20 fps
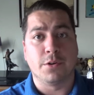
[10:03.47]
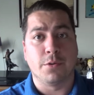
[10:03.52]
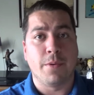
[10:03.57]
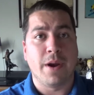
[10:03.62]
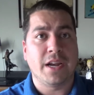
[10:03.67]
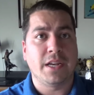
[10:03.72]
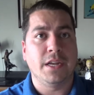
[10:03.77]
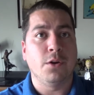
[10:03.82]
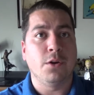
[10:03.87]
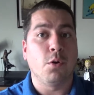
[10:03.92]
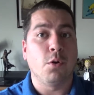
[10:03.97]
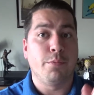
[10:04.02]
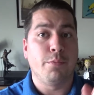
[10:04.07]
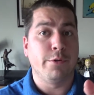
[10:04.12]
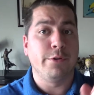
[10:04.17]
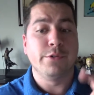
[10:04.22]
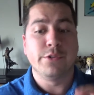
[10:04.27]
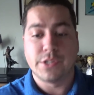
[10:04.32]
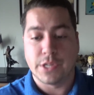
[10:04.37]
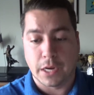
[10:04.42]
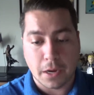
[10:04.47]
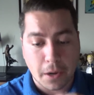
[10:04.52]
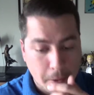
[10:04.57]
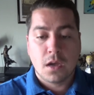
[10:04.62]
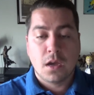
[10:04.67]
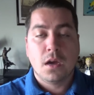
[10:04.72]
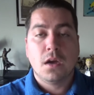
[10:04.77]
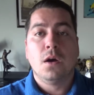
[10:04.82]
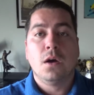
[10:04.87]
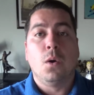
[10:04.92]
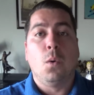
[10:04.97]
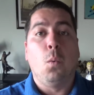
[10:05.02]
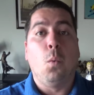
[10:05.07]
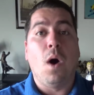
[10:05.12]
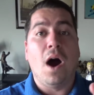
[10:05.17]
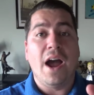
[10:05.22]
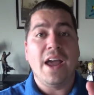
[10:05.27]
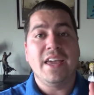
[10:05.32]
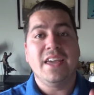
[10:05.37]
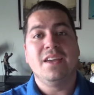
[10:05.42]
directing or producing.
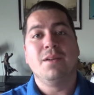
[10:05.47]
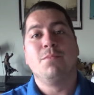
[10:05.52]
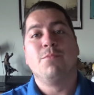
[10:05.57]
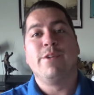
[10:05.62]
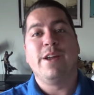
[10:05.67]
Why him?